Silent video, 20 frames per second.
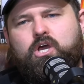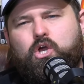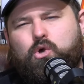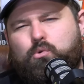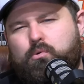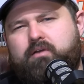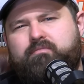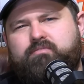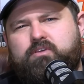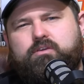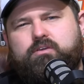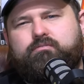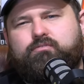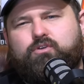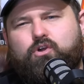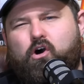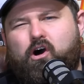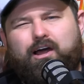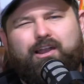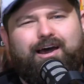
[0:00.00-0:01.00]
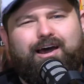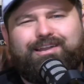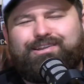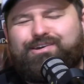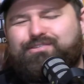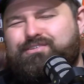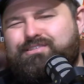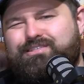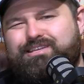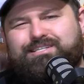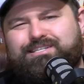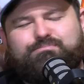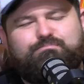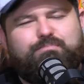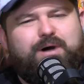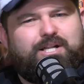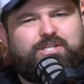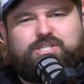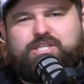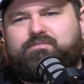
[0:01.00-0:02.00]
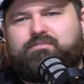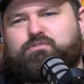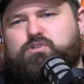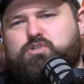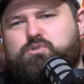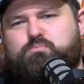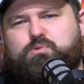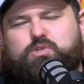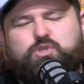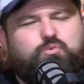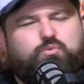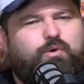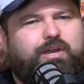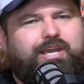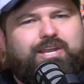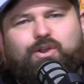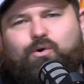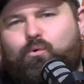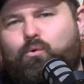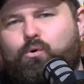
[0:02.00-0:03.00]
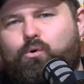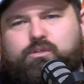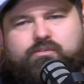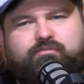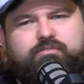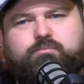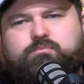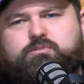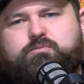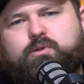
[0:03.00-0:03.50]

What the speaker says: Whoever you've got, I don't think there's much difference between all of them, to be